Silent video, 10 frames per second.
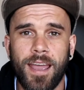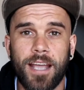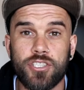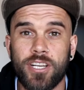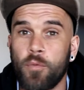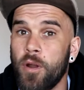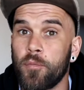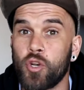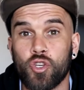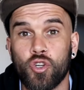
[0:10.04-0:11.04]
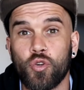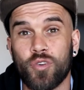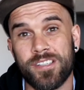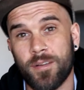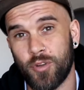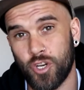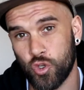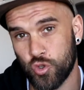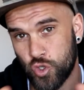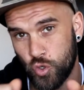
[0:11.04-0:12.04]
Actually, what I'm going to do is I'm going to
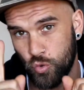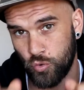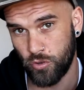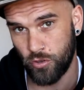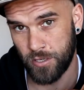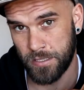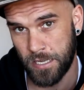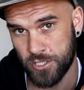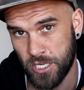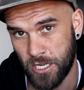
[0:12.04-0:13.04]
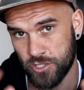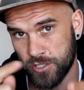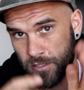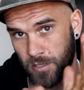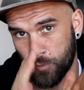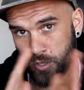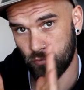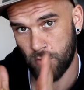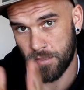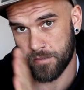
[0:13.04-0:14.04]
do two 30-day challenges and I'm
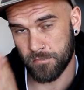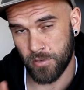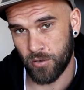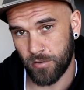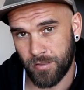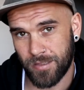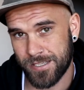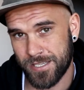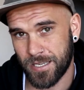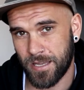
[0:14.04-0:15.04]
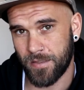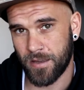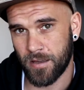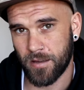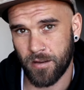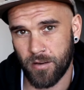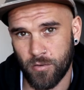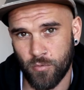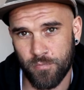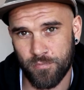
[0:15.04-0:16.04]
going to run them both together.
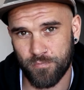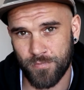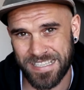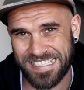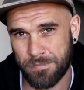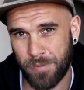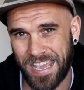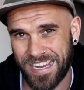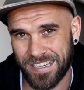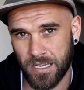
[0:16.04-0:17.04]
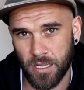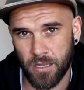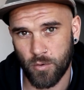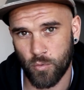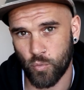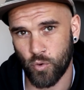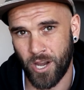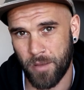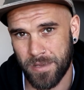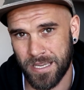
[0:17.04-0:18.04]
I'll explain
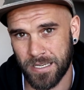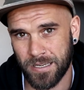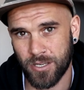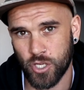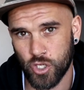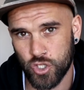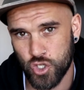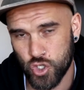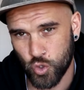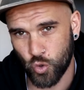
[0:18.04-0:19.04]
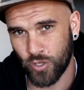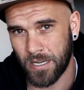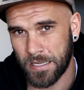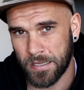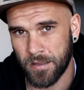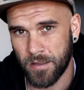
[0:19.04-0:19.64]
what I mean shortly.